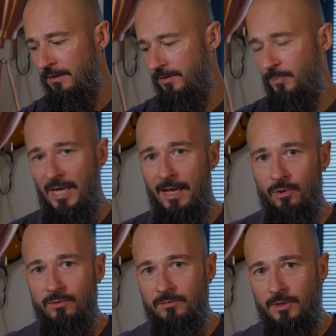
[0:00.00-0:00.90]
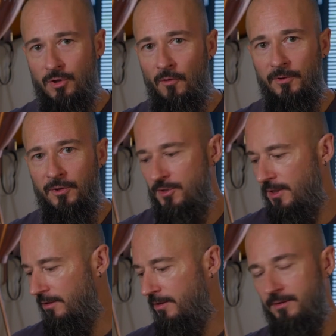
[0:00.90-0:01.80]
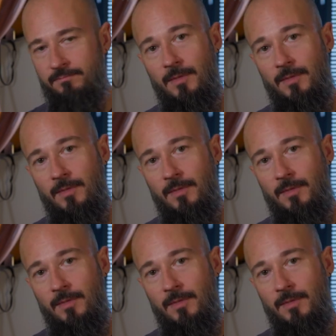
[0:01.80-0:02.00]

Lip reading: the piano is often considered